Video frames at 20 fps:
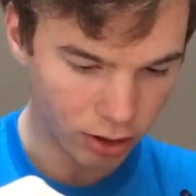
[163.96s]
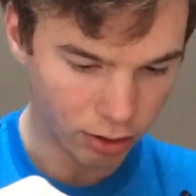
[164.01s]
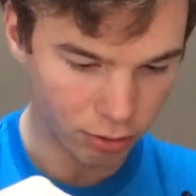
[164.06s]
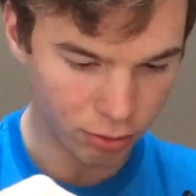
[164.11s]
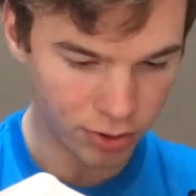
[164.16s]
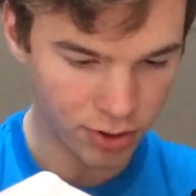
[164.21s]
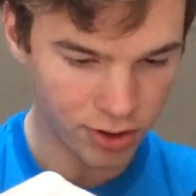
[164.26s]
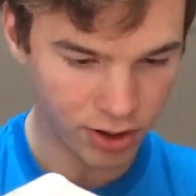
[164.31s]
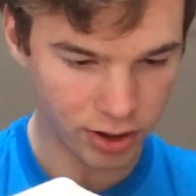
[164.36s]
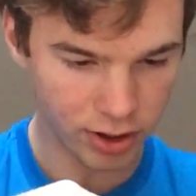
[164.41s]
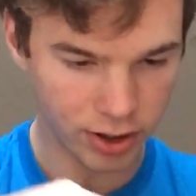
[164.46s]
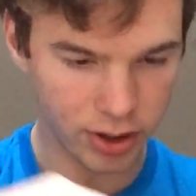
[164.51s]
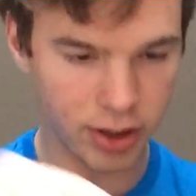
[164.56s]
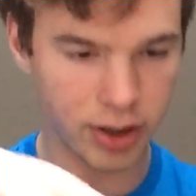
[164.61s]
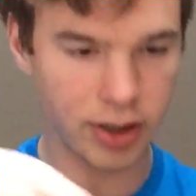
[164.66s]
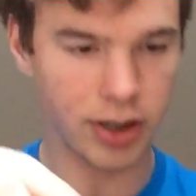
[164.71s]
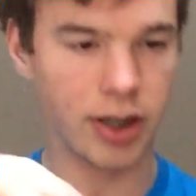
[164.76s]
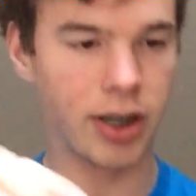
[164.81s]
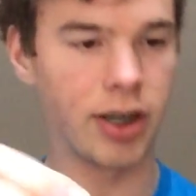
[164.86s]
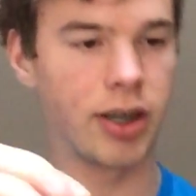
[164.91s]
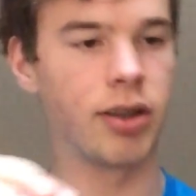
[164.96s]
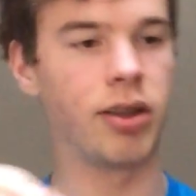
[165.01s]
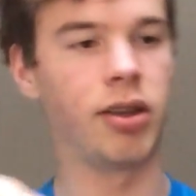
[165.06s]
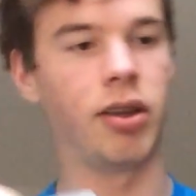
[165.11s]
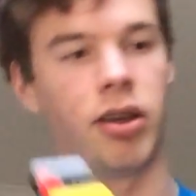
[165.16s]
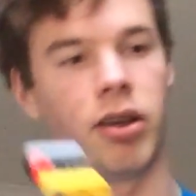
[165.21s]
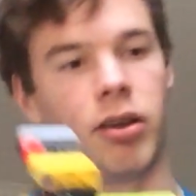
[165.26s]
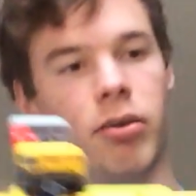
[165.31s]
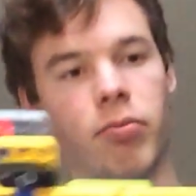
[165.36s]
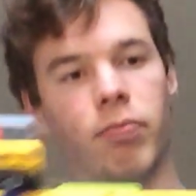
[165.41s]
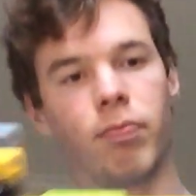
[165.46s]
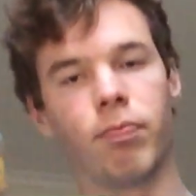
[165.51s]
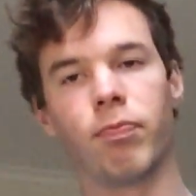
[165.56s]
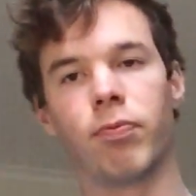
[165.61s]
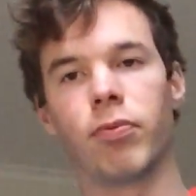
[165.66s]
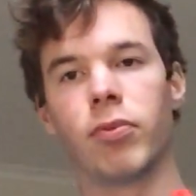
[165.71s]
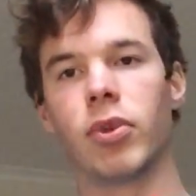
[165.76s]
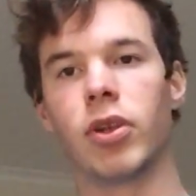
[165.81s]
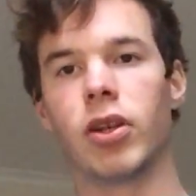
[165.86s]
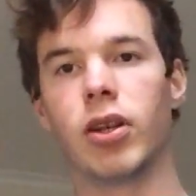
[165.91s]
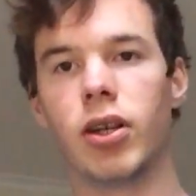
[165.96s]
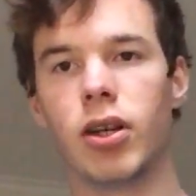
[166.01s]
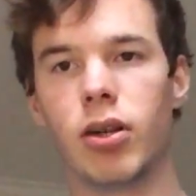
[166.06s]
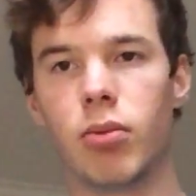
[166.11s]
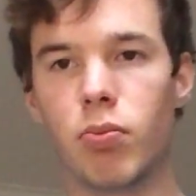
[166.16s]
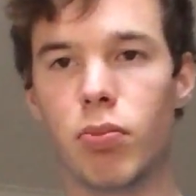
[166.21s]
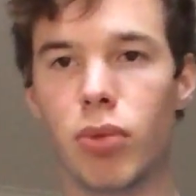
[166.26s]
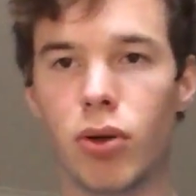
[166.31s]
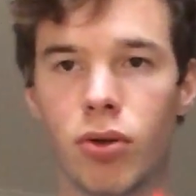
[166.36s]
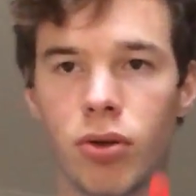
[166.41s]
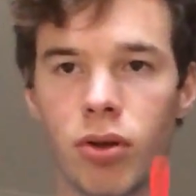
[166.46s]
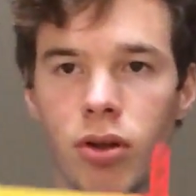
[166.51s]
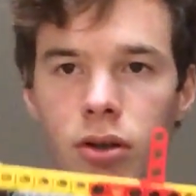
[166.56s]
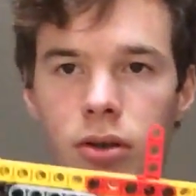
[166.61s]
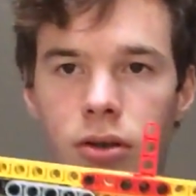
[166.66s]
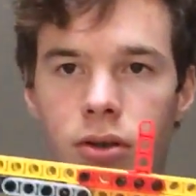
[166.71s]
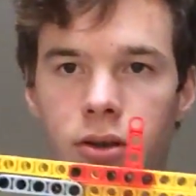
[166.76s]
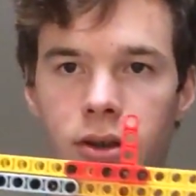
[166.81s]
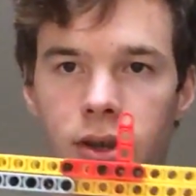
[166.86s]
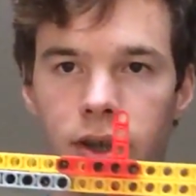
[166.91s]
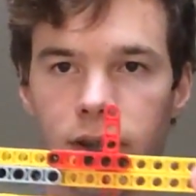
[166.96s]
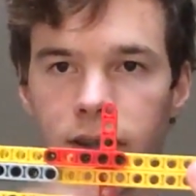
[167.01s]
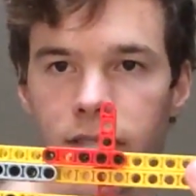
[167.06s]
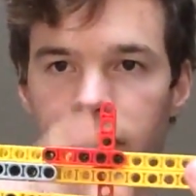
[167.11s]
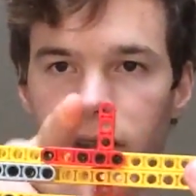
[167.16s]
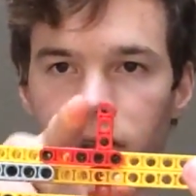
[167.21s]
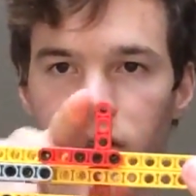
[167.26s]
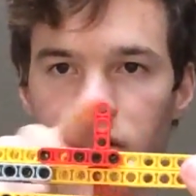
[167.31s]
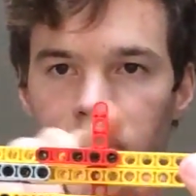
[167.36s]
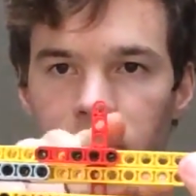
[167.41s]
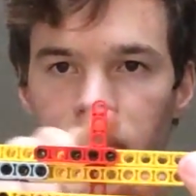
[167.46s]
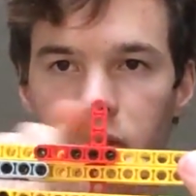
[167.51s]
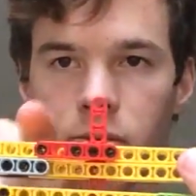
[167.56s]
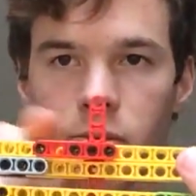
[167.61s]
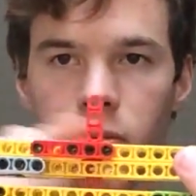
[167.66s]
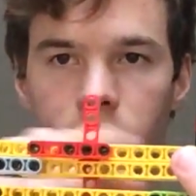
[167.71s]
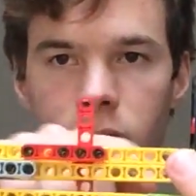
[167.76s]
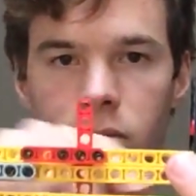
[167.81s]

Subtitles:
originally I had the bolt like this,